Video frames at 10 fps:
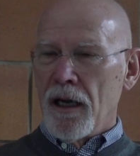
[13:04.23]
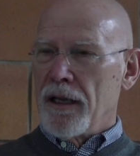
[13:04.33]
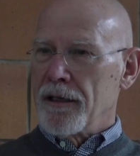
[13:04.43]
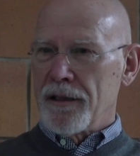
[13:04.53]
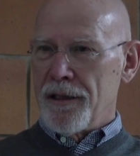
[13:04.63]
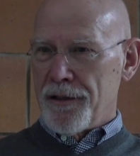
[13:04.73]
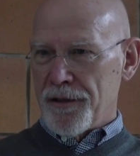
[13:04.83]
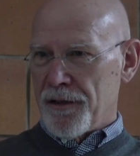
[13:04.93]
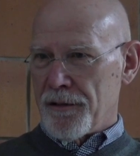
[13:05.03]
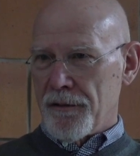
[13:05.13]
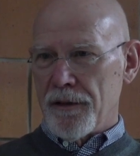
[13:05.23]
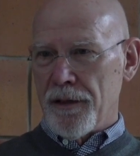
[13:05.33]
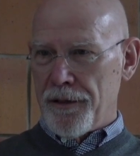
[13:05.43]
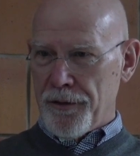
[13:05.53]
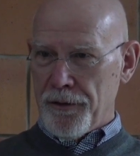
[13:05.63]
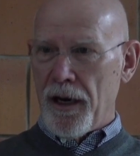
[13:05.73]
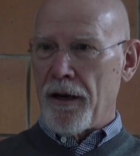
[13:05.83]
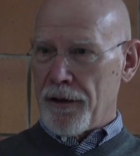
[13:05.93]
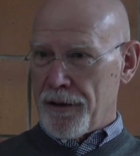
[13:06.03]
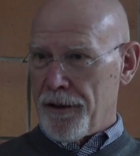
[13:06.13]
It teaches the teacher
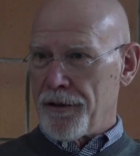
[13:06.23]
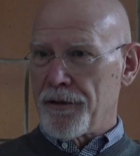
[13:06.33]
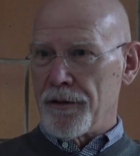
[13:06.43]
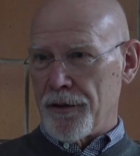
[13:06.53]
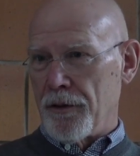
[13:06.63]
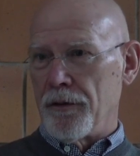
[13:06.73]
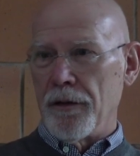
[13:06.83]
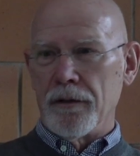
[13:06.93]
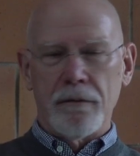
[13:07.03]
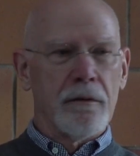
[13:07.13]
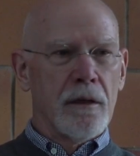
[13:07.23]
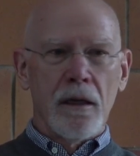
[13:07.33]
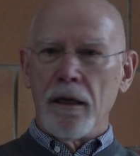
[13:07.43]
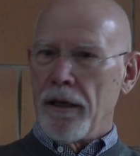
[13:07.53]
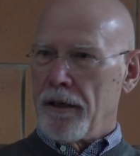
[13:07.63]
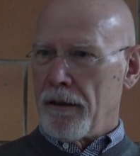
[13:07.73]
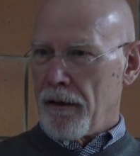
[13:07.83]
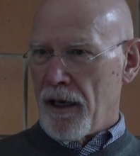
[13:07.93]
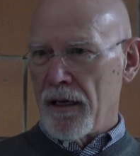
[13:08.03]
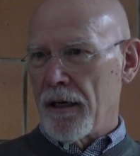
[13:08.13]
how to teach the children in
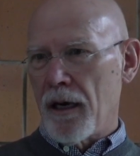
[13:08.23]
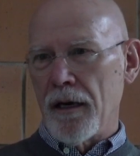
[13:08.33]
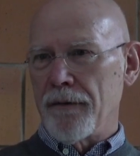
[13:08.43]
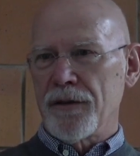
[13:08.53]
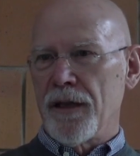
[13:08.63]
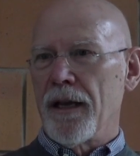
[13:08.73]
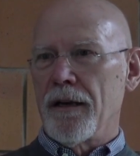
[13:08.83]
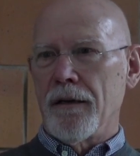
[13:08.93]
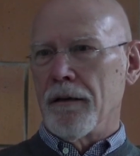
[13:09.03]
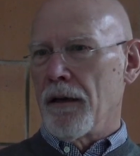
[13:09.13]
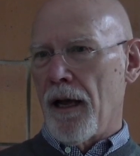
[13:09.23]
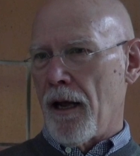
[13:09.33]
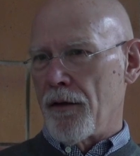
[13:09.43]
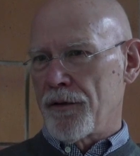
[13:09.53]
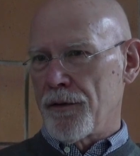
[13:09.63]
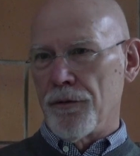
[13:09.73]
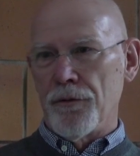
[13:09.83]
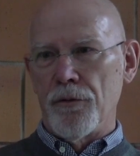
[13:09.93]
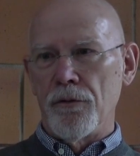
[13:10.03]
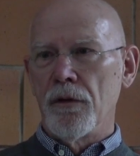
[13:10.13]
any kind of setting how
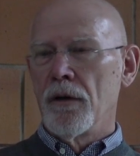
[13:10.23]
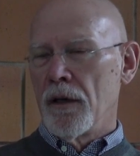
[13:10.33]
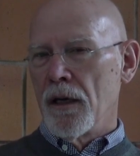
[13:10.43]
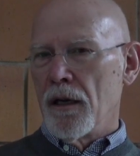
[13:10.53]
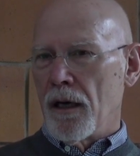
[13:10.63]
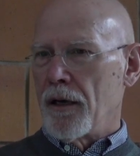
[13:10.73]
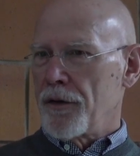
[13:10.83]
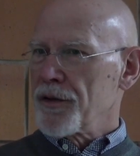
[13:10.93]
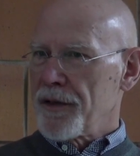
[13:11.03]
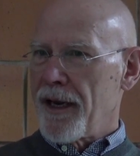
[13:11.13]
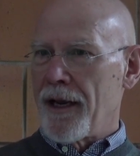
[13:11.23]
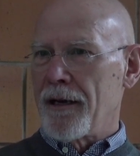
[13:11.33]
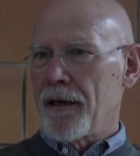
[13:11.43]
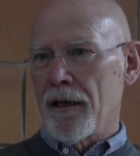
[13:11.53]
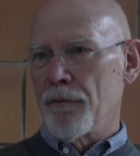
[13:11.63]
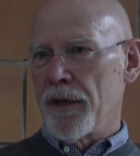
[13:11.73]
to understand and